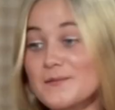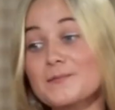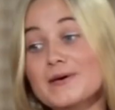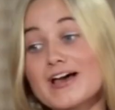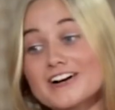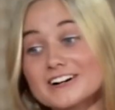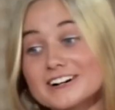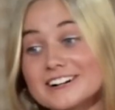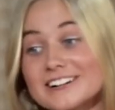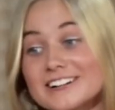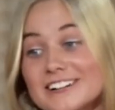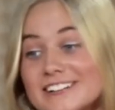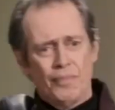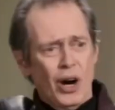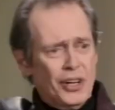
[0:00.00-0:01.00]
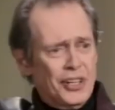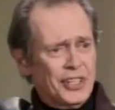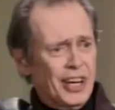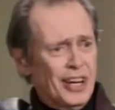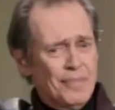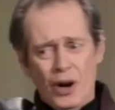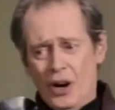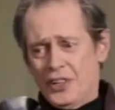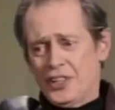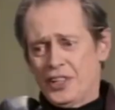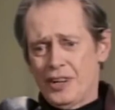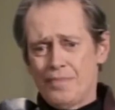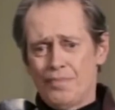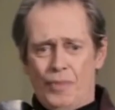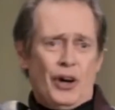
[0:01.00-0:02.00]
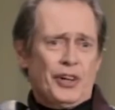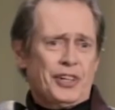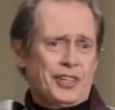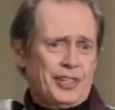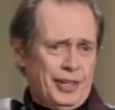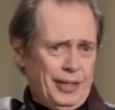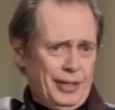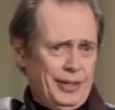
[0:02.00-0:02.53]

Better. Marcia, Marcia, Marcia.